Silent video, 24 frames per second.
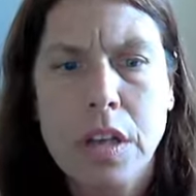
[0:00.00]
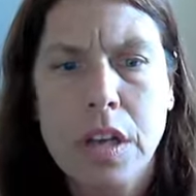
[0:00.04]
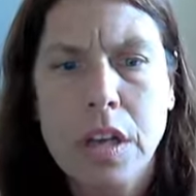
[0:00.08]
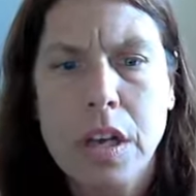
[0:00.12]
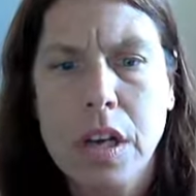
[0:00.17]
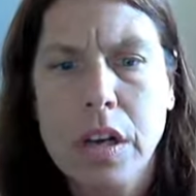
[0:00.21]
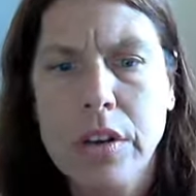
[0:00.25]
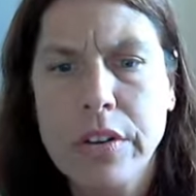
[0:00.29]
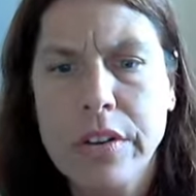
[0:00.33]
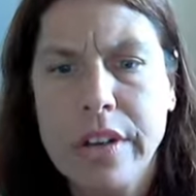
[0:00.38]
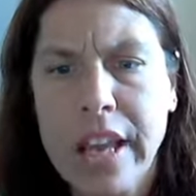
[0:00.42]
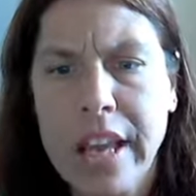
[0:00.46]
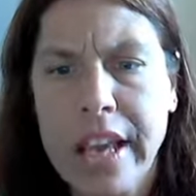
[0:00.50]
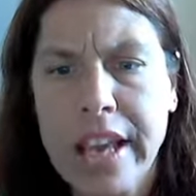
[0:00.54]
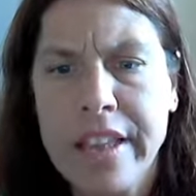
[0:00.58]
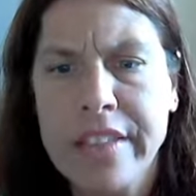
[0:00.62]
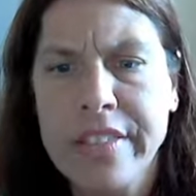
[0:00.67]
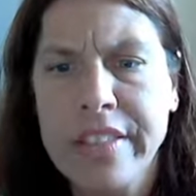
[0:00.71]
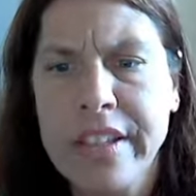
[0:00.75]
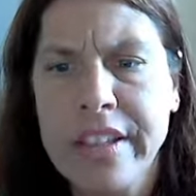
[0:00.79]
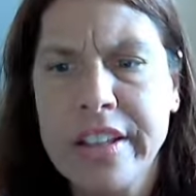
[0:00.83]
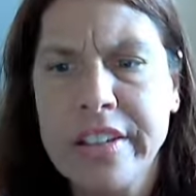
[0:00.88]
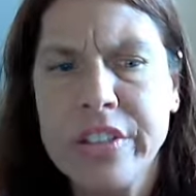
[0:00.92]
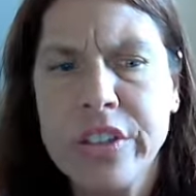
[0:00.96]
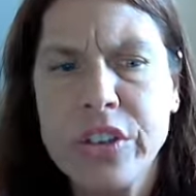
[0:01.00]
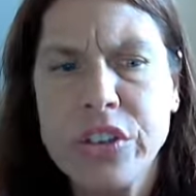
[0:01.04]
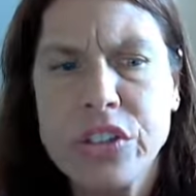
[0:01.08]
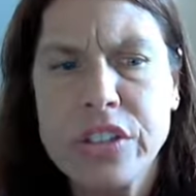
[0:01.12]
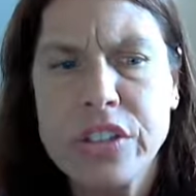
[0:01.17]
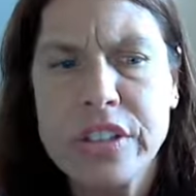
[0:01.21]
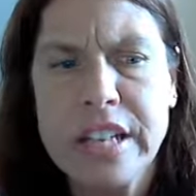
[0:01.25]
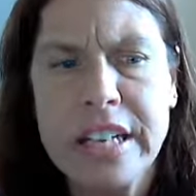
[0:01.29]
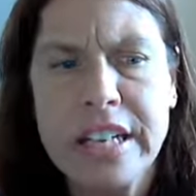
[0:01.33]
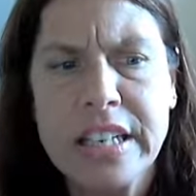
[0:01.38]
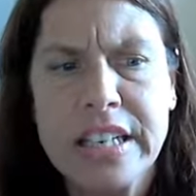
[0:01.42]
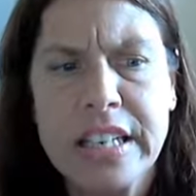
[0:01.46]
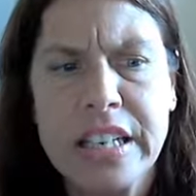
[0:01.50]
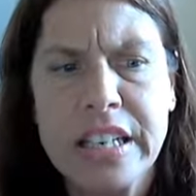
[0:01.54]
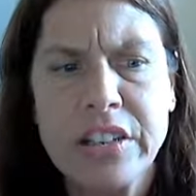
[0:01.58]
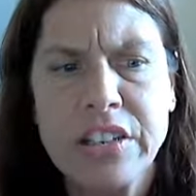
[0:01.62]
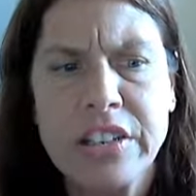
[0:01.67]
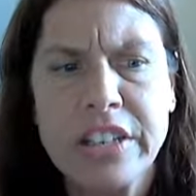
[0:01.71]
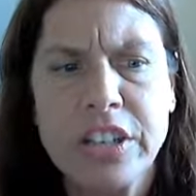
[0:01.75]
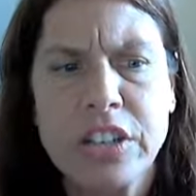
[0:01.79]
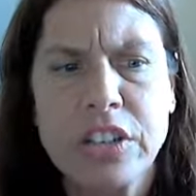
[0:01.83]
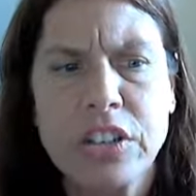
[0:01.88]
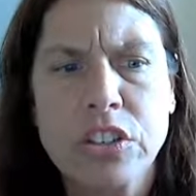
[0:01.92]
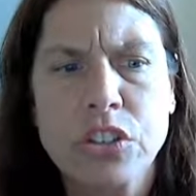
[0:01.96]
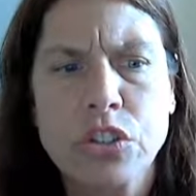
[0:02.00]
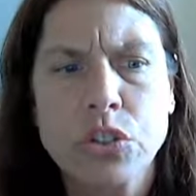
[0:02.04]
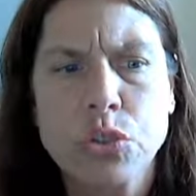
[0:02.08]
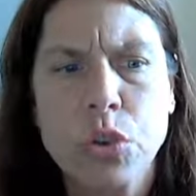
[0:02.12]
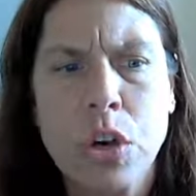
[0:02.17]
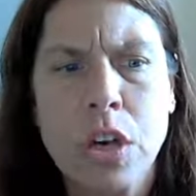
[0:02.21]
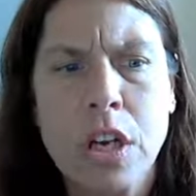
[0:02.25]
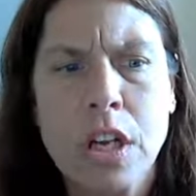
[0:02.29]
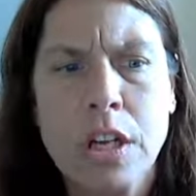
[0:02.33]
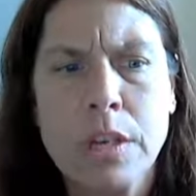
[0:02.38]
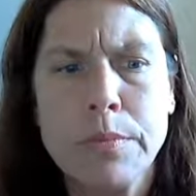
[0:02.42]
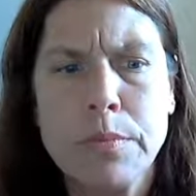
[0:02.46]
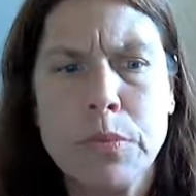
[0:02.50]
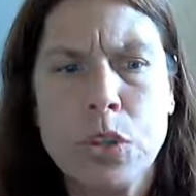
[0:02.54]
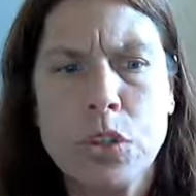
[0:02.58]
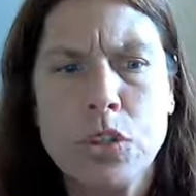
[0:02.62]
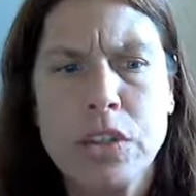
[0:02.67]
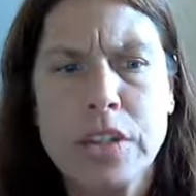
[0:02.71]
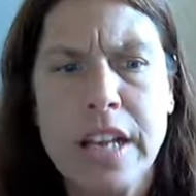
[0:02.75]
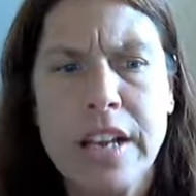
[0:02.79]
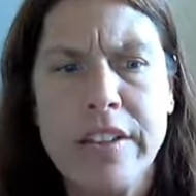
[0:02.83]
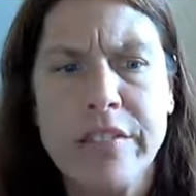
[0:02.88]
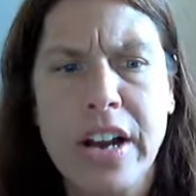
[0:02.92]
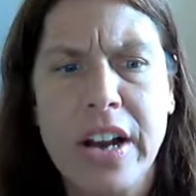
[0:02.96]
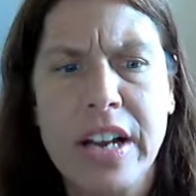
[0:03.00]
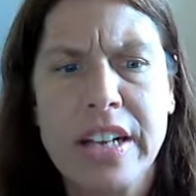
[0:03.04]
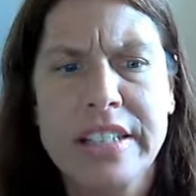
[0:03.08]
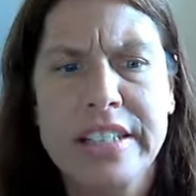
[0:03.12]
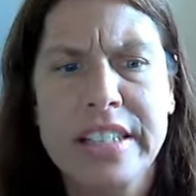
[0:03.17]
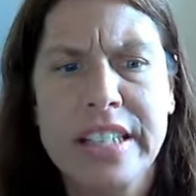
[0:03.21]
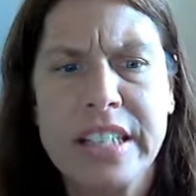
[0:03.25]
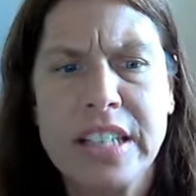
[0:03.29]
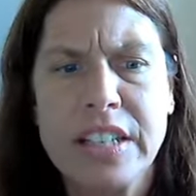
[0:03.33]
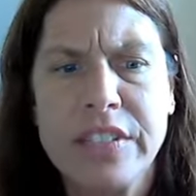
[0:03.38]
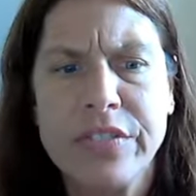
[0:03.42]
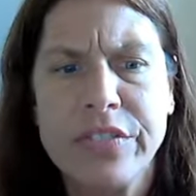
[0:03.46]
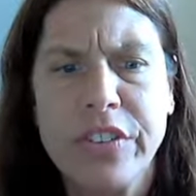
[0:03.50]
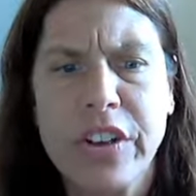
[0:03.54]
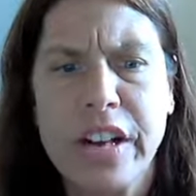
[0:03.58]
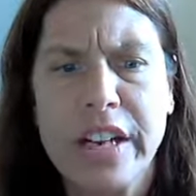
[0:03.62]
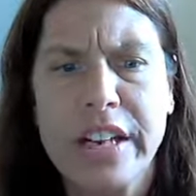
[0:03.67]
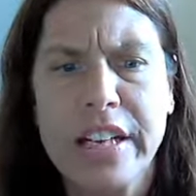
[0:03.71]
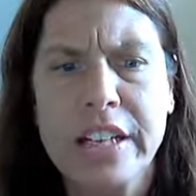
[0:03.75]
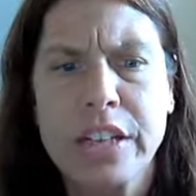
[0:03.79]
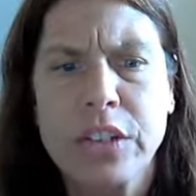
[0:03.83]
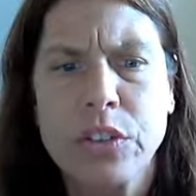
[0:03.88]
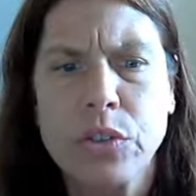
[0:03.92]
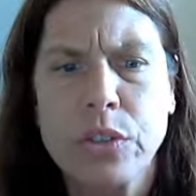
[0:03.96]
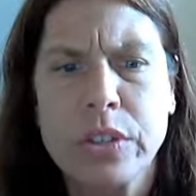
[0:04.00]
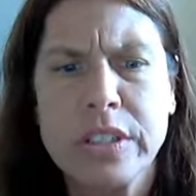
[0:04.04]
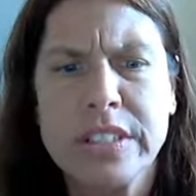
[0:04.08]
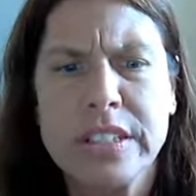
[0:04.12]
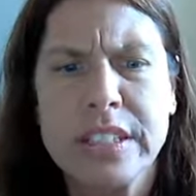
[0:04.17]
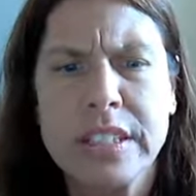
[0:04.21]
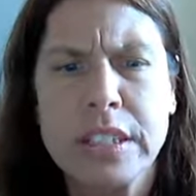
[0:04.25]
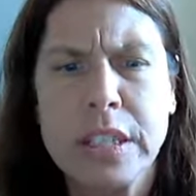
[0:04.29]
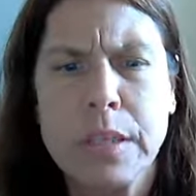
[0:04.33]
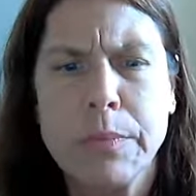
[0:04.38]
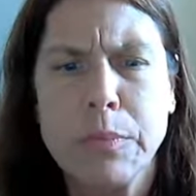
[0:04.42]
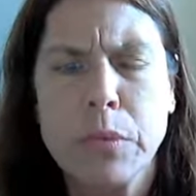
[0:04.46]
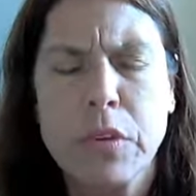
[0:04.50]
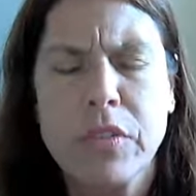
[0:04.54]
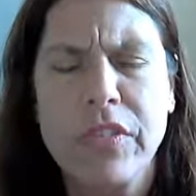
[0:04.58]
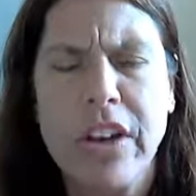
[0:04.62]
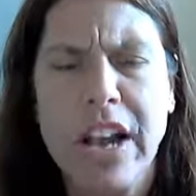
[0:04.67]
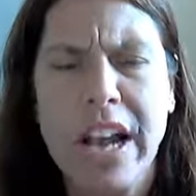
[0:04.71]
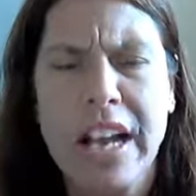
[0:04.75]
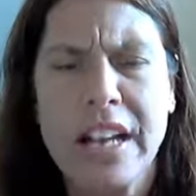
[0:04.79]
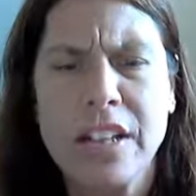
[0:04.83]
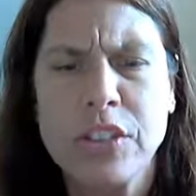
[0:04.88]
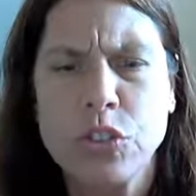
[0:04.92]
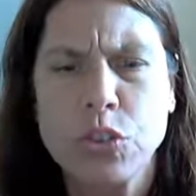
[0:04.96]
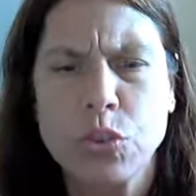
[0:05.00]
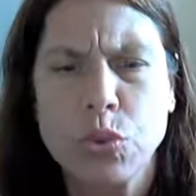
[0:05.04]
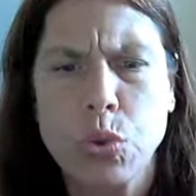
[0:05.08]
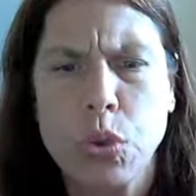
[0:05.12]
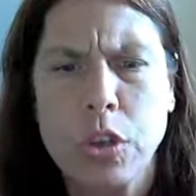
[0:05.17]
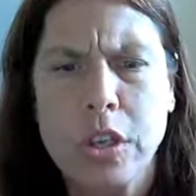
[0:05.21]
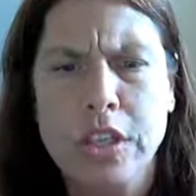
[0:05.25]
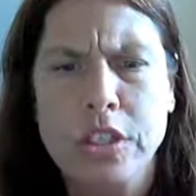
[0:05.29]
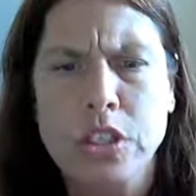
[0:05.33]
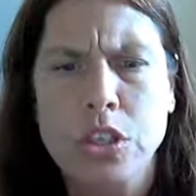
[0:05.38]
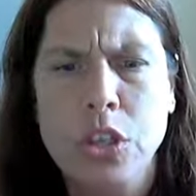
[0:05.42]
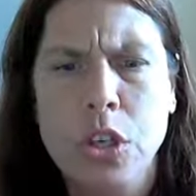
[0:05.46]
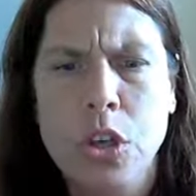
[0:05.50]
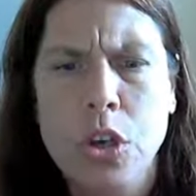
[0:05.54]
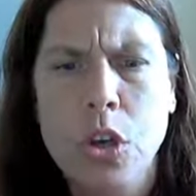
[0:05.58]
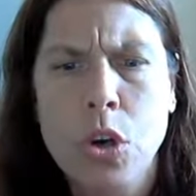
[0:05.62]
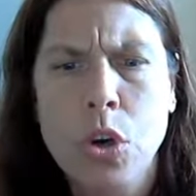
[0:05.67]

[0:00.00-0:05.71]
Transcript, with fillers: Okay, and then they're saying down here, astronomers have identified increasing number of asteroids